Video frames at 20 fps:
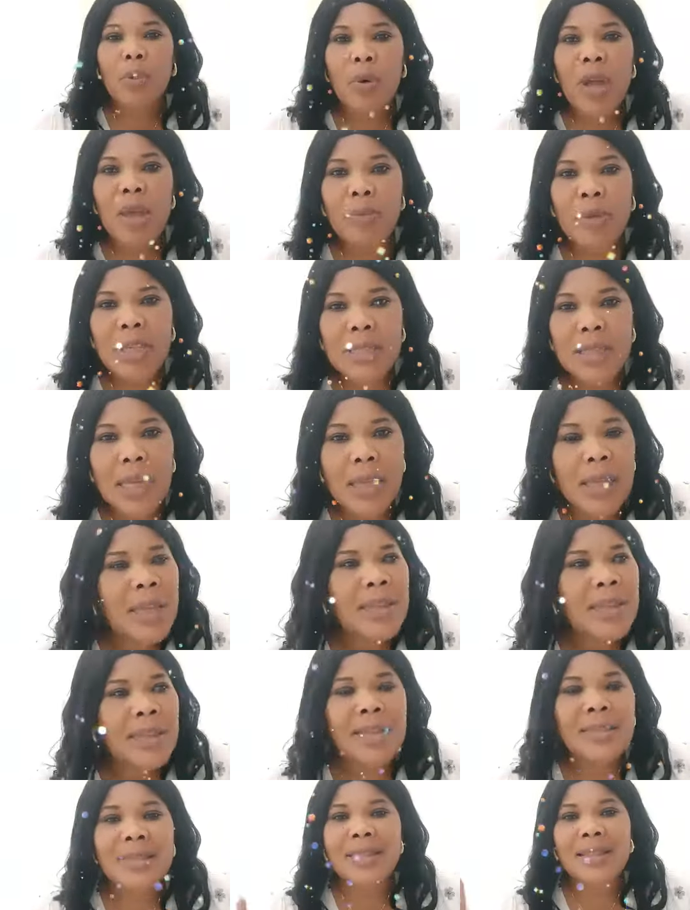Where they say,
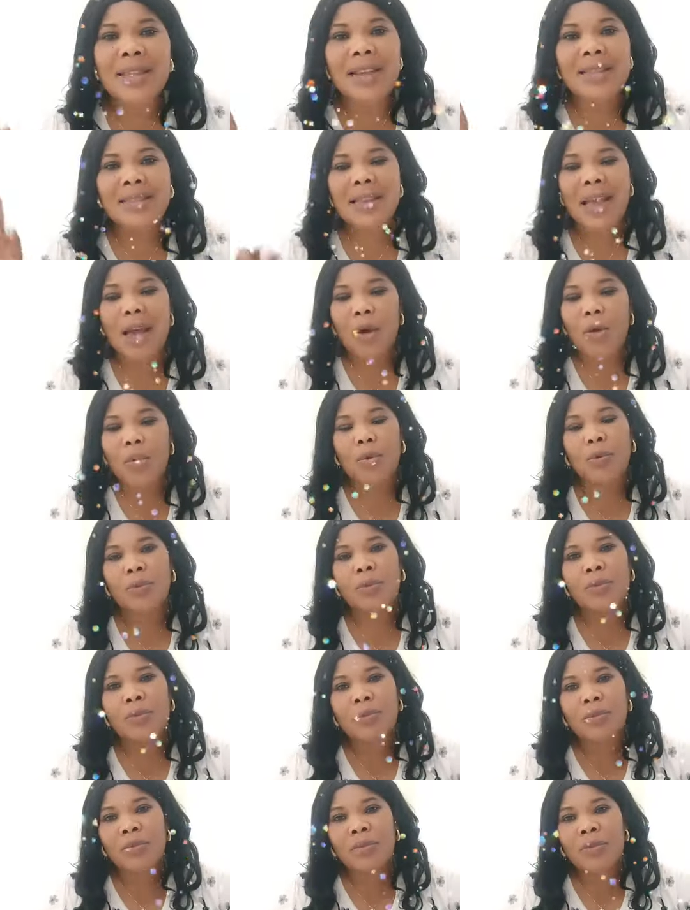they see that they are open.
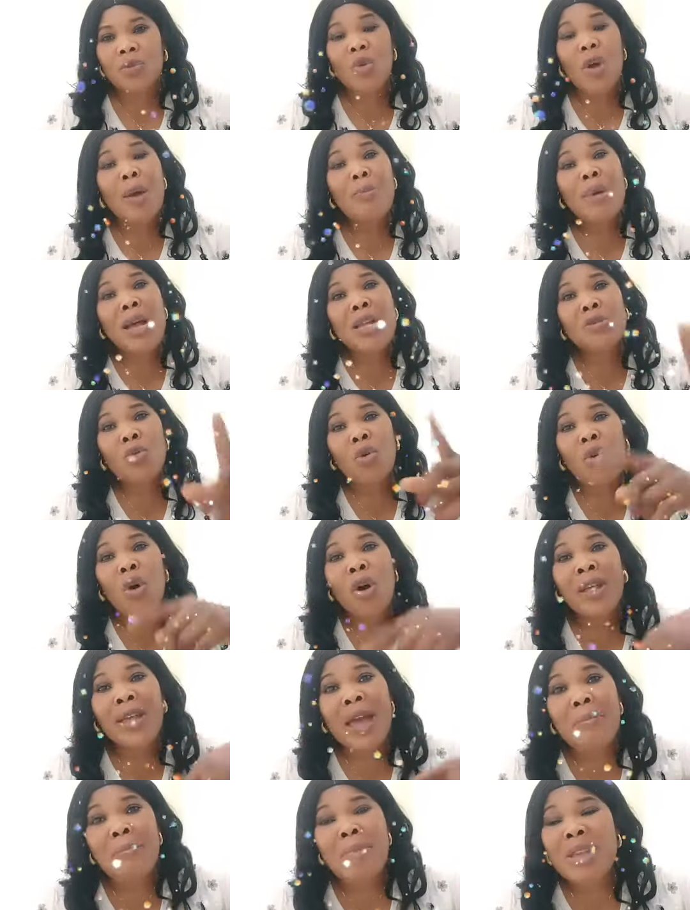So how about you can't
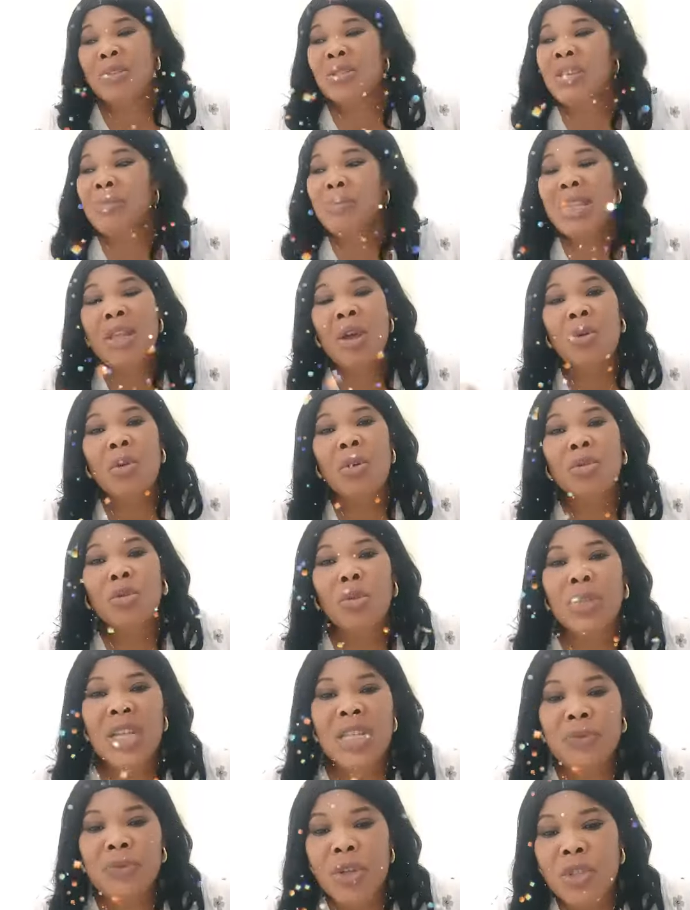get me? You say when they call
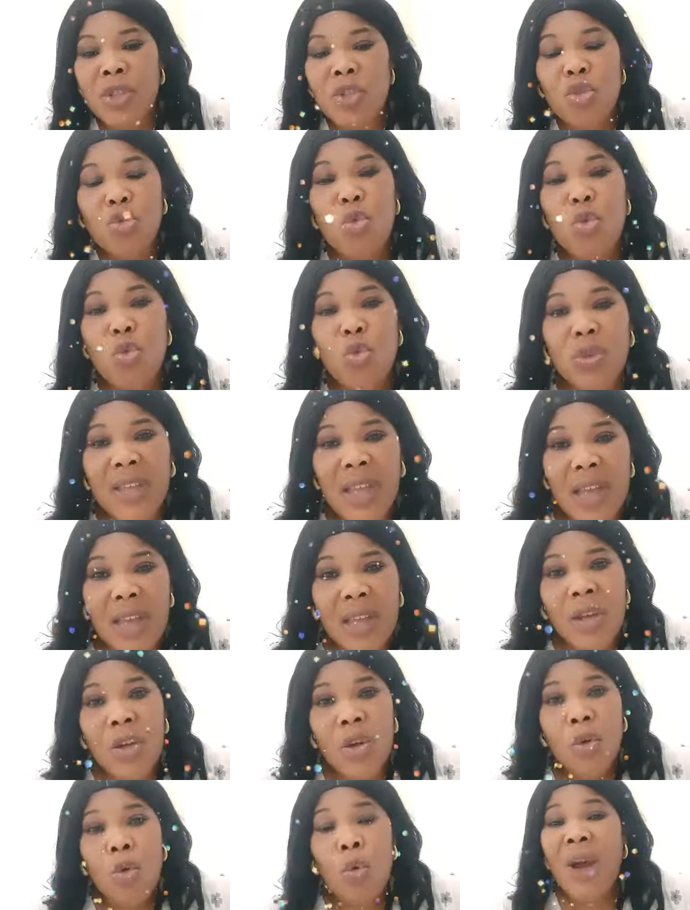donate for this, Nwunda,
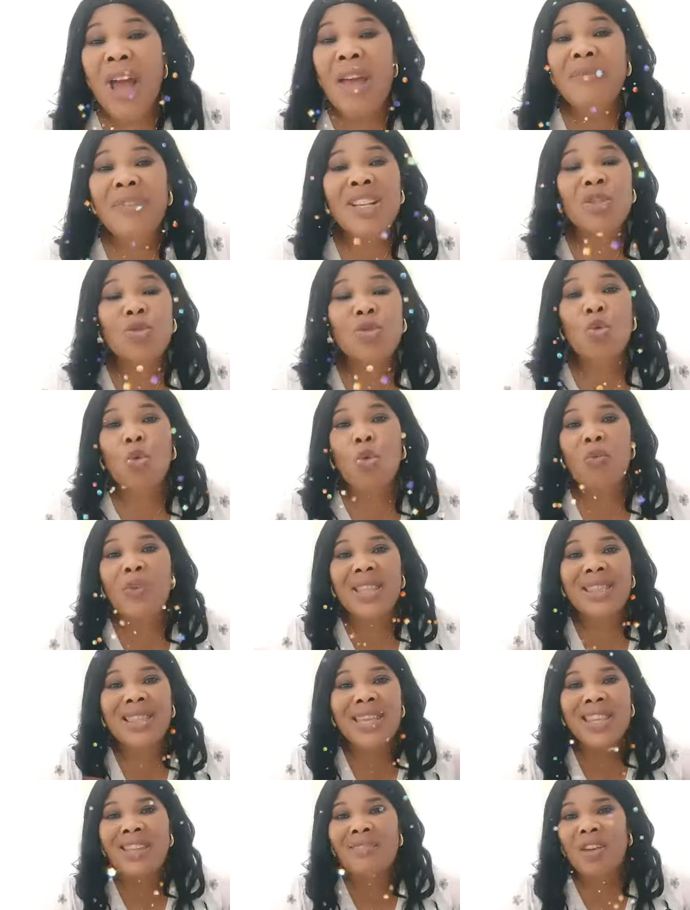Nwai, Vasu, Nwunga,
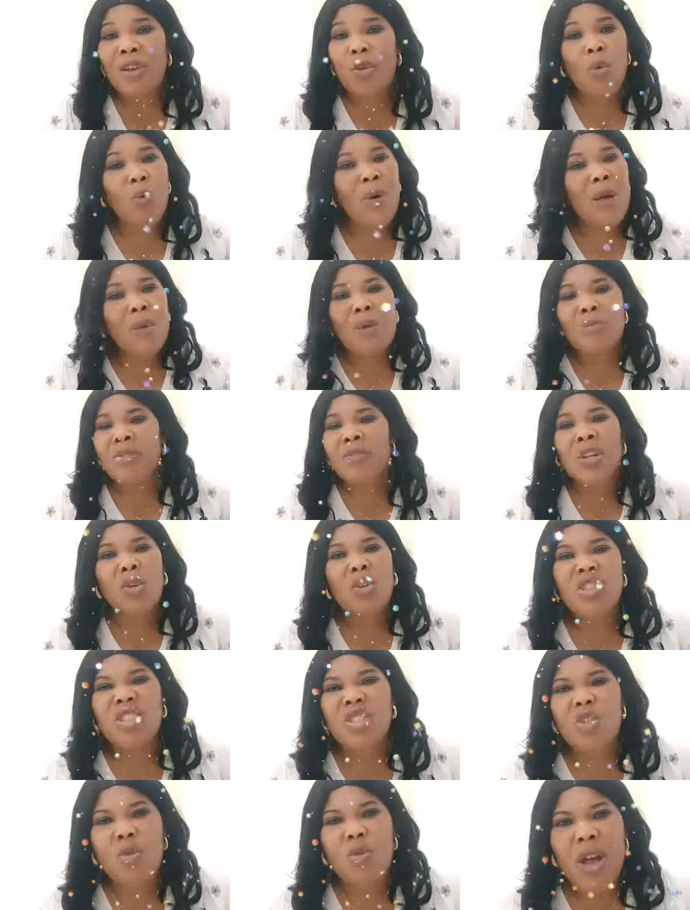Denevero, why you want to
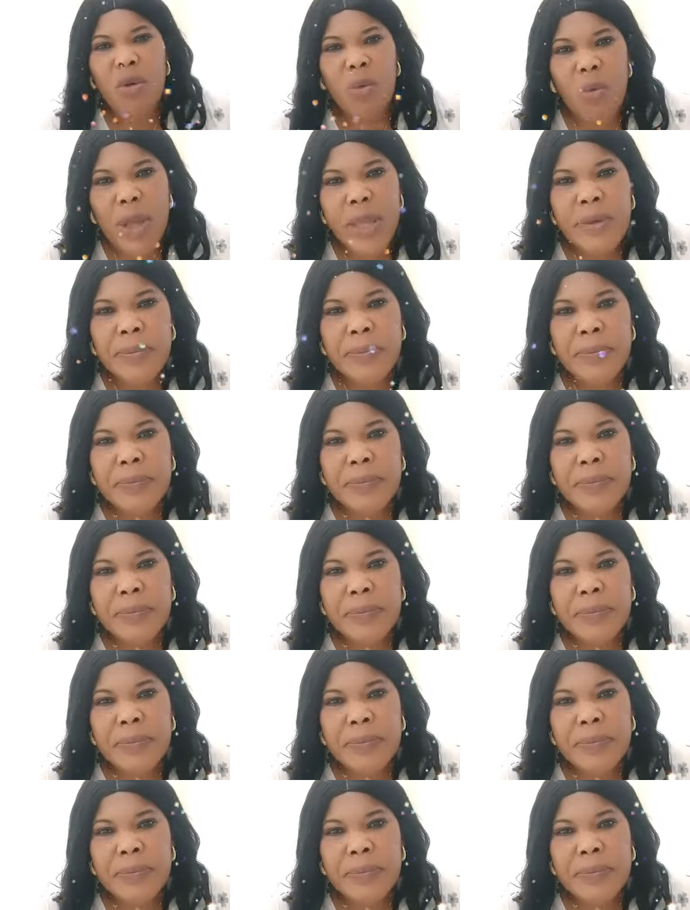see what point?